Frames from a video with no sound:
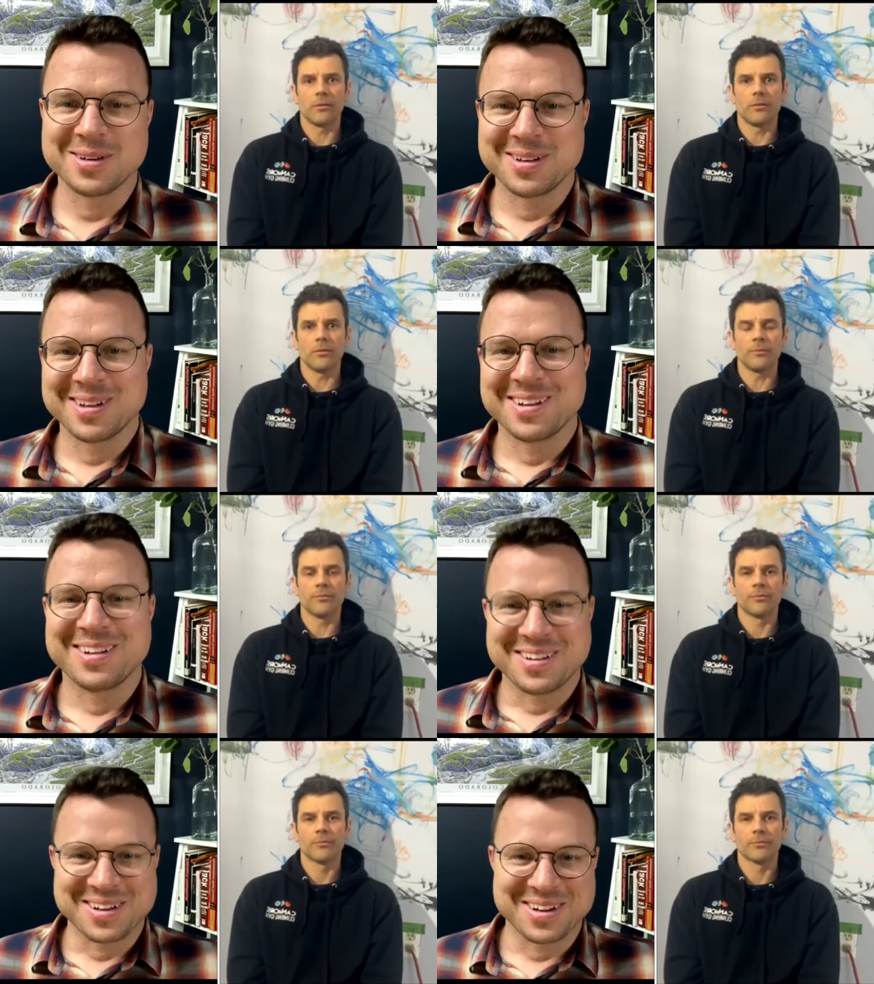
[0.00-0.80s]
Speaker 1: yeah.
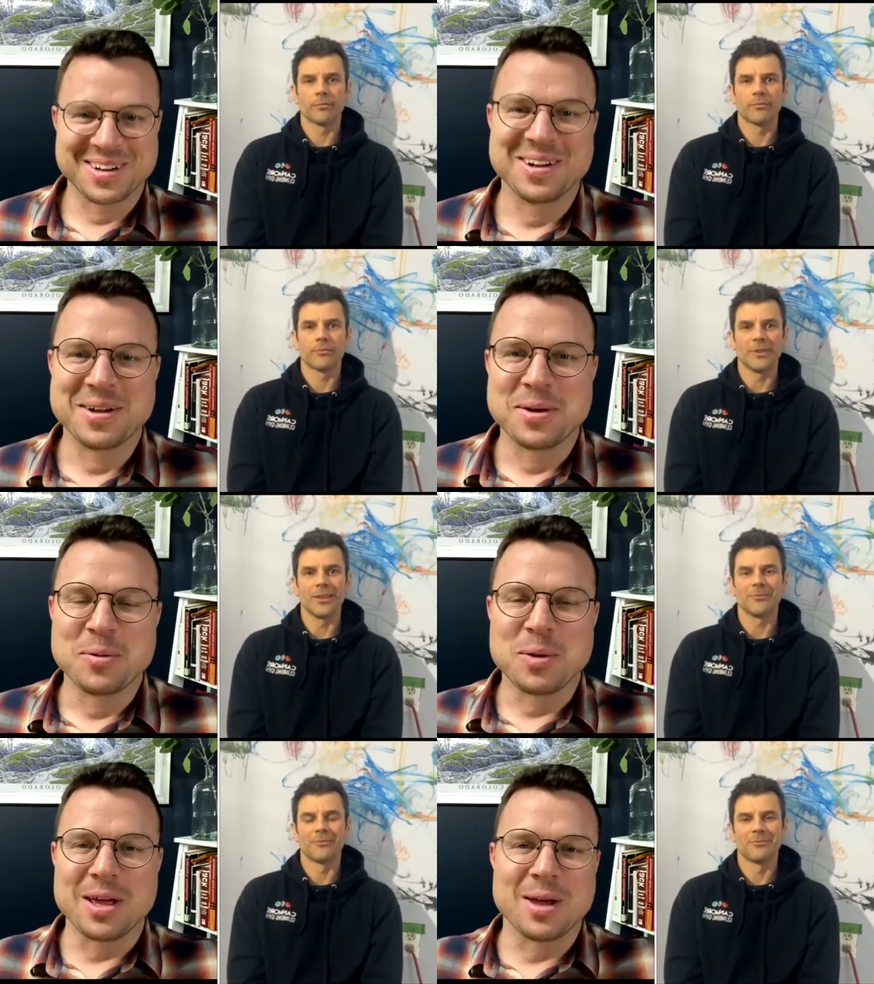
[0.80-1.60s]

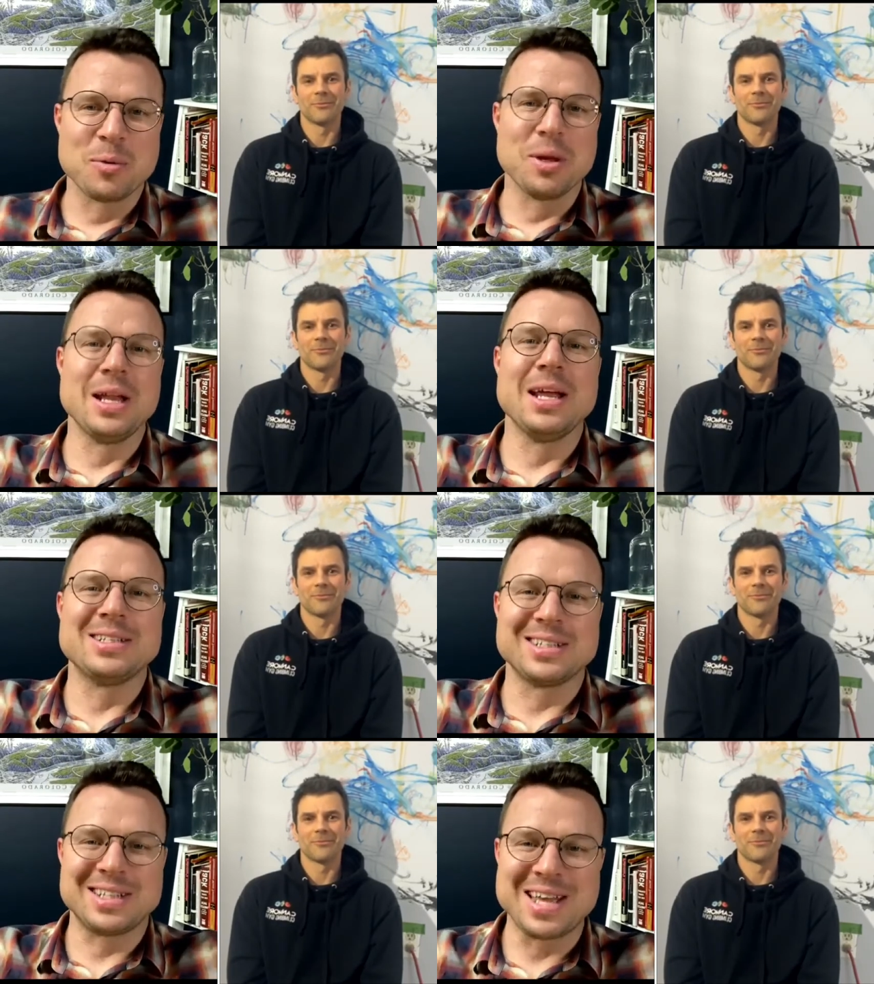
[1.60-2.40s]
We we need to
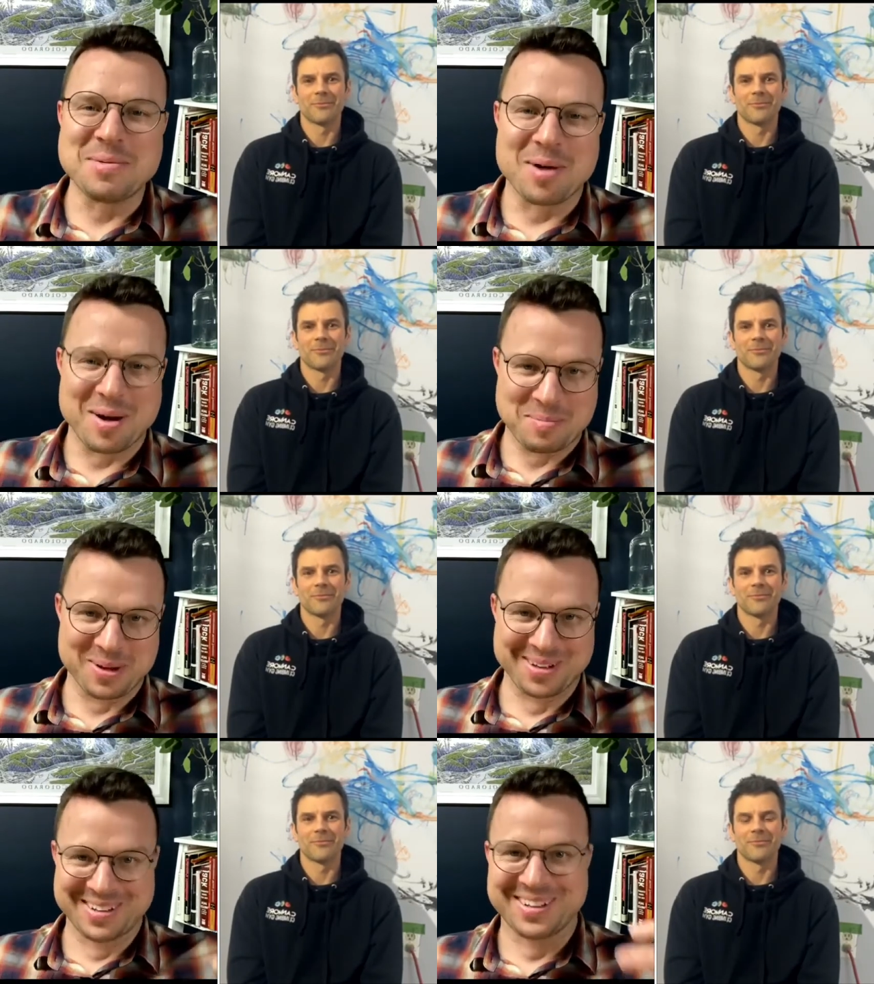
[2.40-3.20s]
team up.
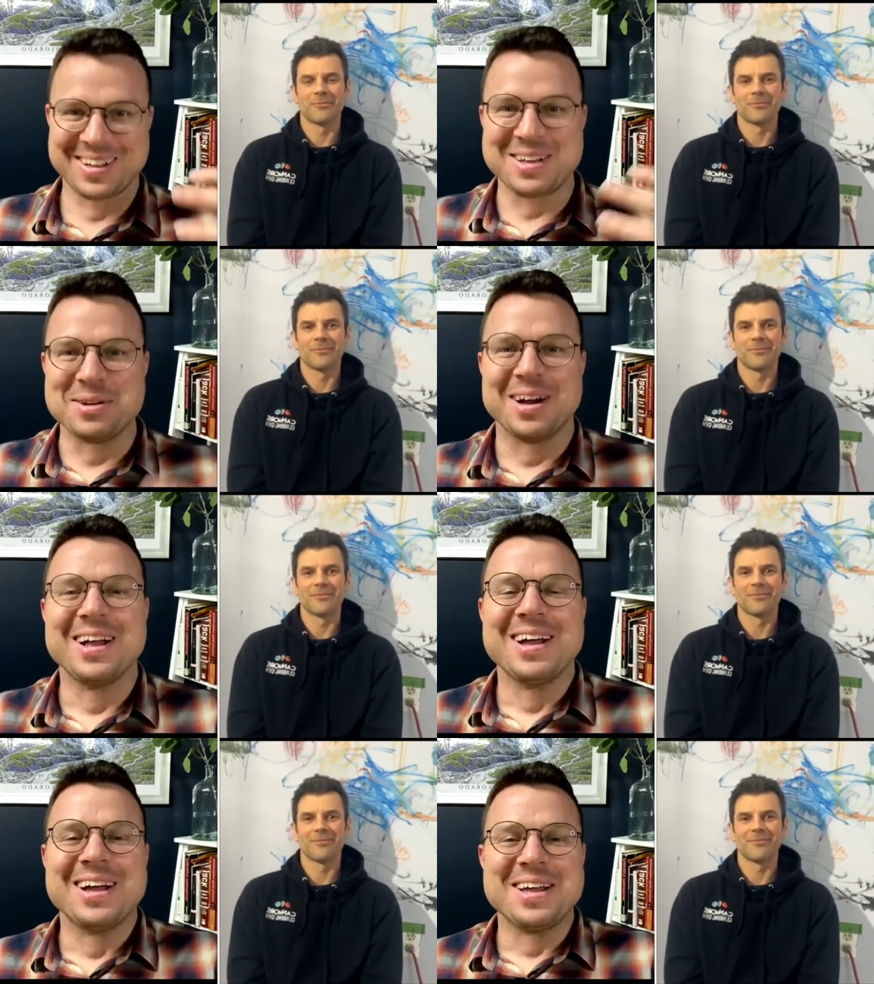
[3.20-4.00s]
You
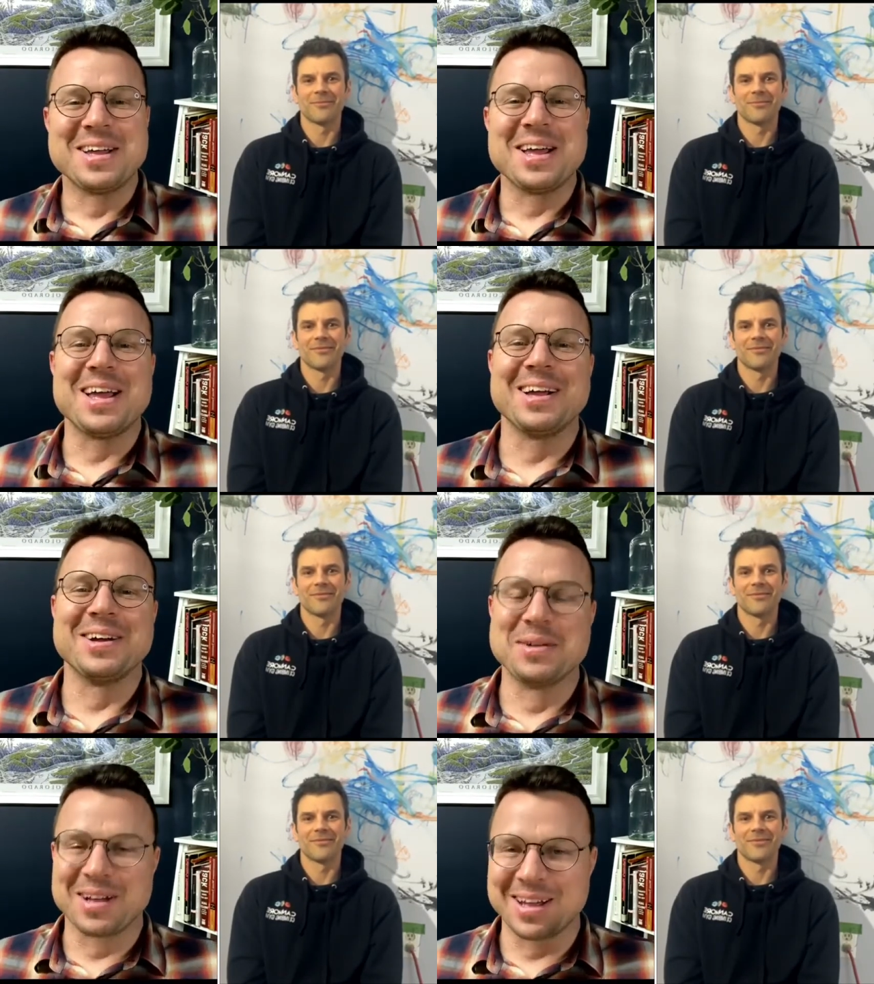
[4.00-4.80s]

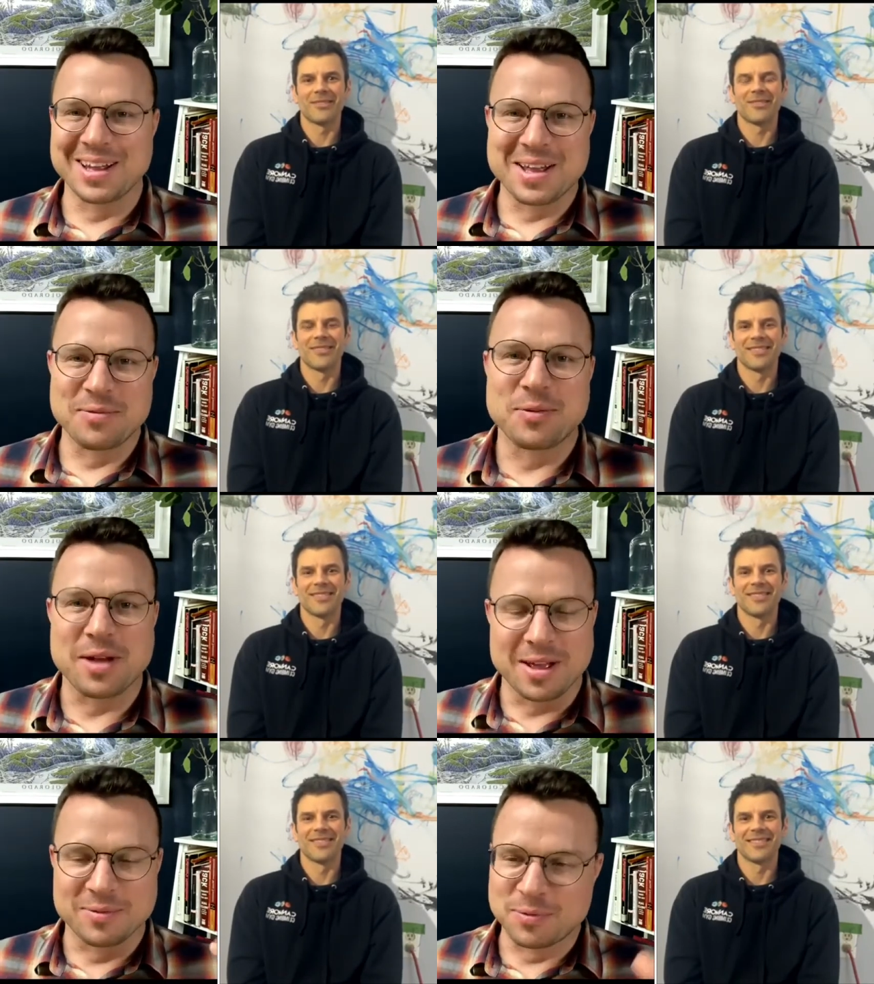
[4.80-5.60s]
if if
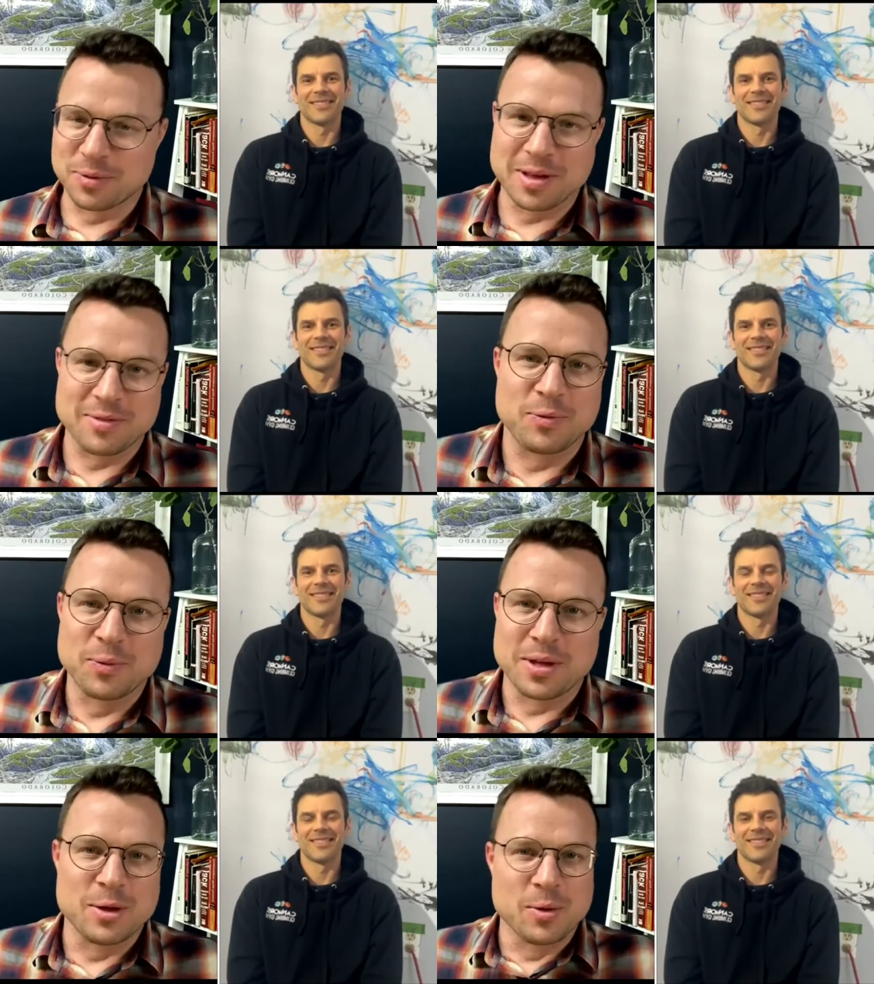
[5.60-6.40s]
if we
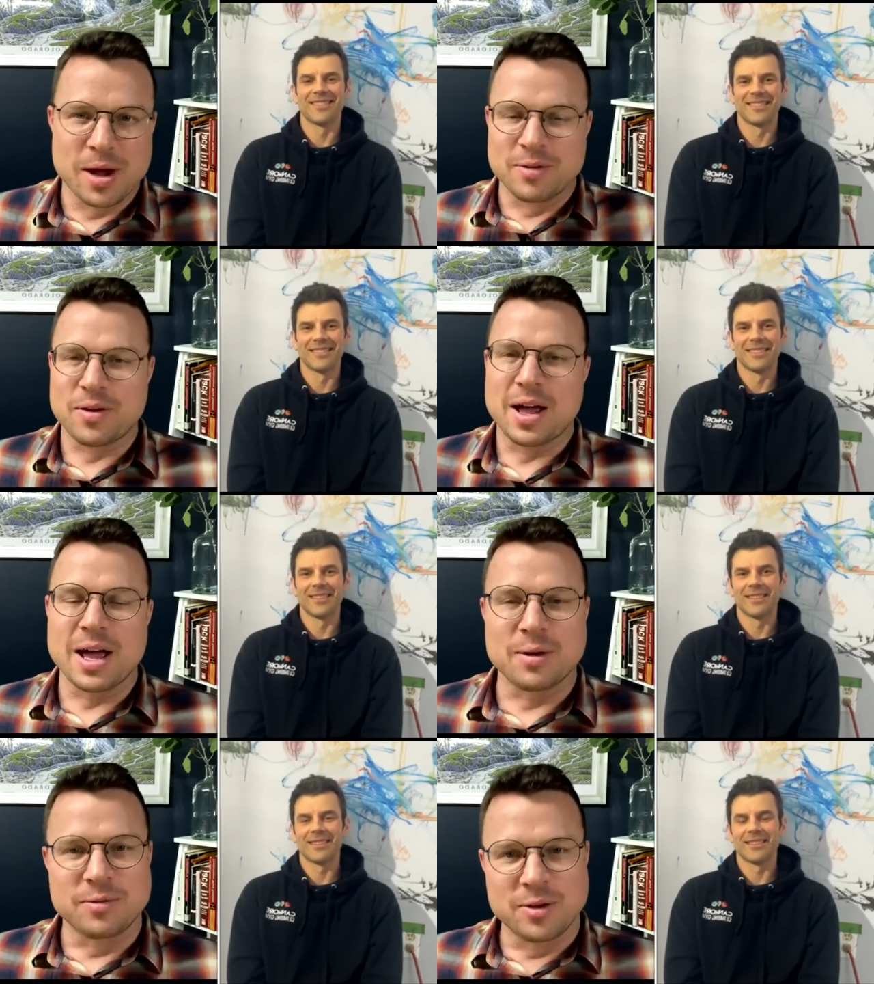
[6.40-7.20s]
you if I had
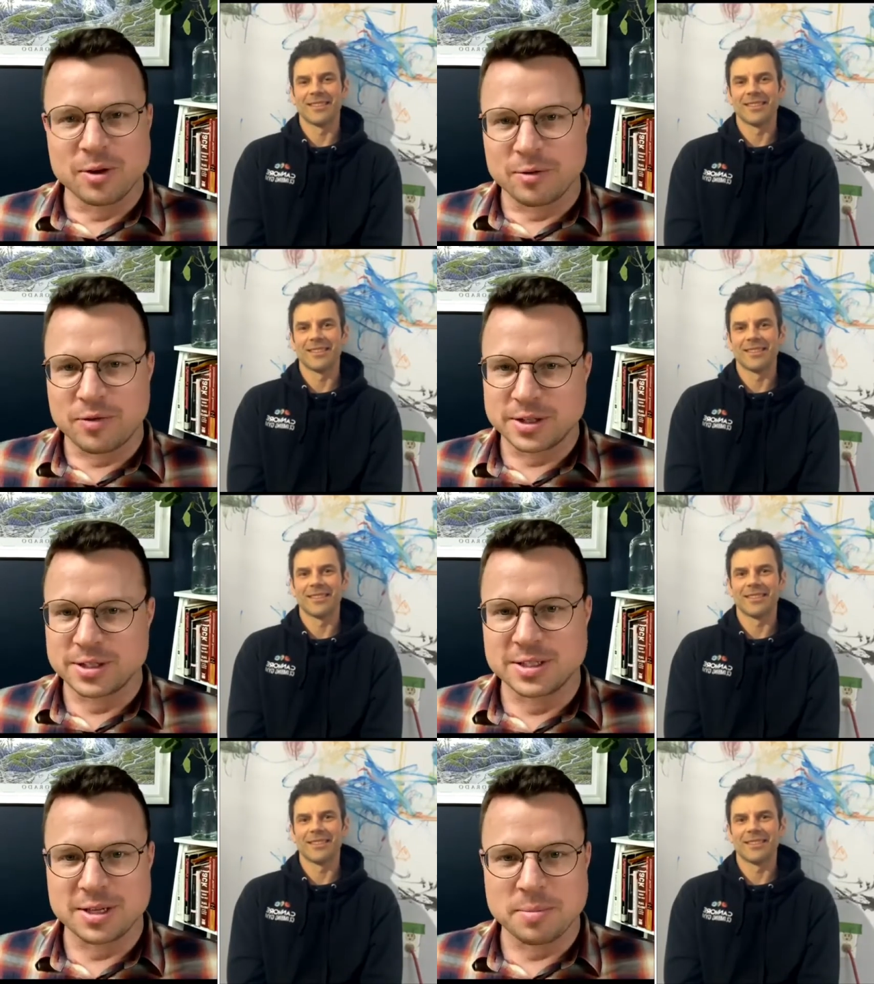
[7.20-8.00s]
your efficiency,
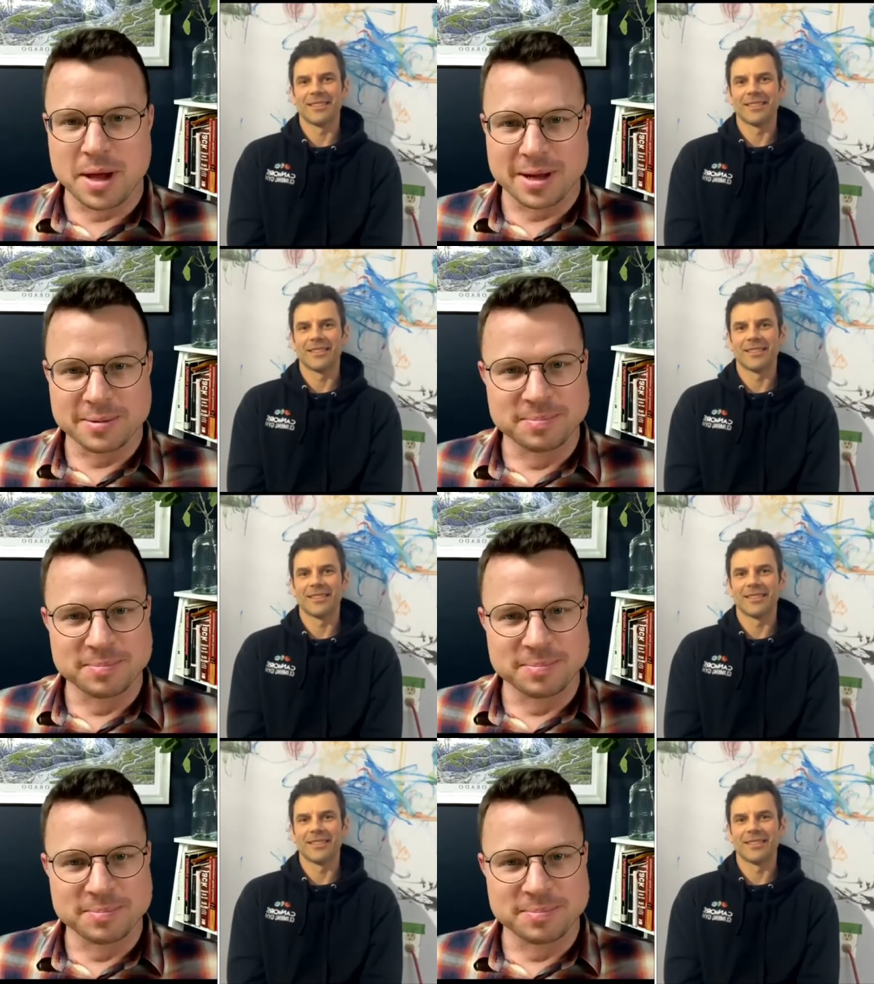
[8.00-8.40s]
man,